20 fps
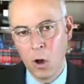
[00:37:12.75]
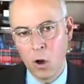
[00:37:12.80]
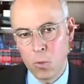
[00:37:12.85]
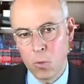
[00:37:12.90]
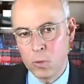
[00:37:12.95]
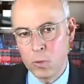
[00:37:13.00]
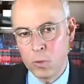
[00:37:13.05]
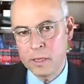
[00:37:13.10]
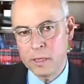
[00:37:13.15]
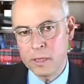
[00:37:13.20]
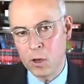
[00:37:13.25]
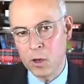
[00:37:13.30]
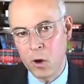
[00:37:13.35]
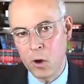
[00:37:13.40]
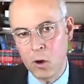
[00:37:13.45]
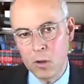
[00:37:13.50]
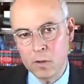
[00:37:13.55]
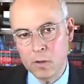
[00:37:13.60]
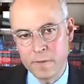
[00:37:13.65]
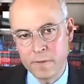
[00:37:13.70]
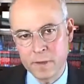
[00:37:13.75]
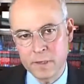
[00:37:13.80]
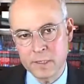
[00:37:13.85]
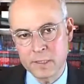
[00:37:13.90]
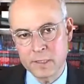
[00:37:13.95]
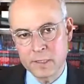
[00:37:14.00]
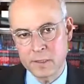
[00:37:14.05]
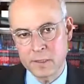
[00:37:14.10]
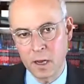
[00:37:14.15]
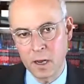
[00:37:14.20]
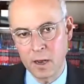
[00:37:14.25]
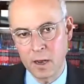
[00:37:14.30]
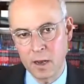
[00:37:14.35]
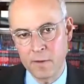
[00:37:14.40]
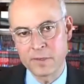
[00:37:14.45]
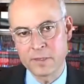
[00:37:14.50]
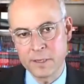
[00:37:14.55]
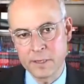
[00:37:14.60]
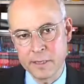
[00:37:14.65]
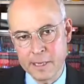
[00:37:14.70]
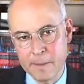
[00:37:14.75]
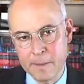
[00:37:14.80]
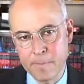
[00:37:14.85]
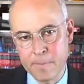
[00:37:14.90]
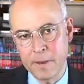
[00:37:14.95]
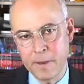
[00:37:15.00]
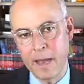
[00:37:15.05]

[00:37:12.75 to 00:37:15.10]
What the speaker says: really, all of this stuff, sleep,